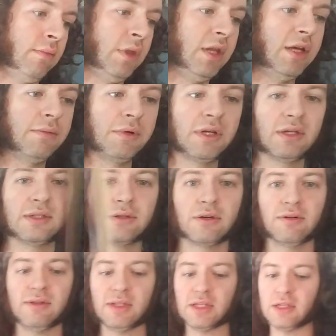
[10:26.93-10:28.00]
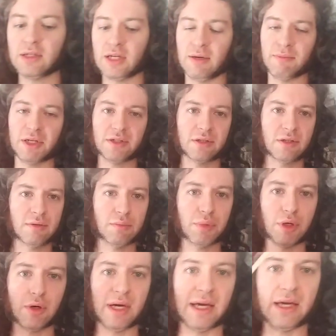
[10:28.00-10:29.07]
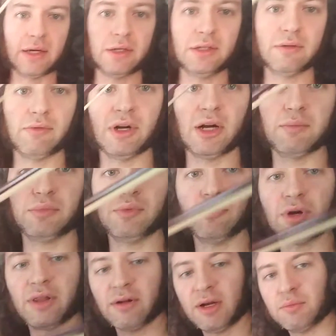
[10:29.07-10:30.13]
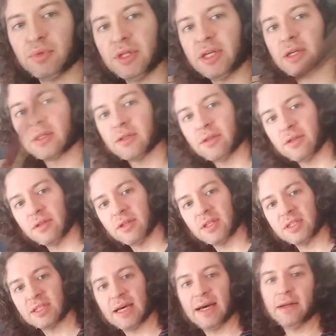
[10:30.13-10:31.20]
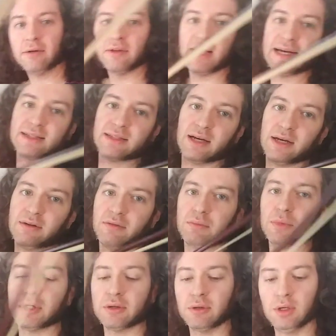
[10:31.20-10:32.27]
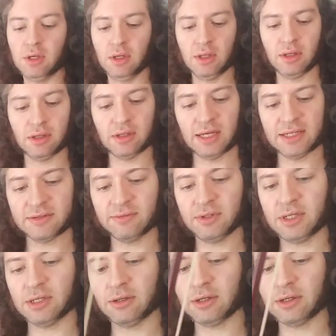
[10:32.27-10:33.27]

And I'm going to sort of lean, I mentioned the bow angle and where I'm, whether I'm playing to the, this side or that side of the bow in the last video,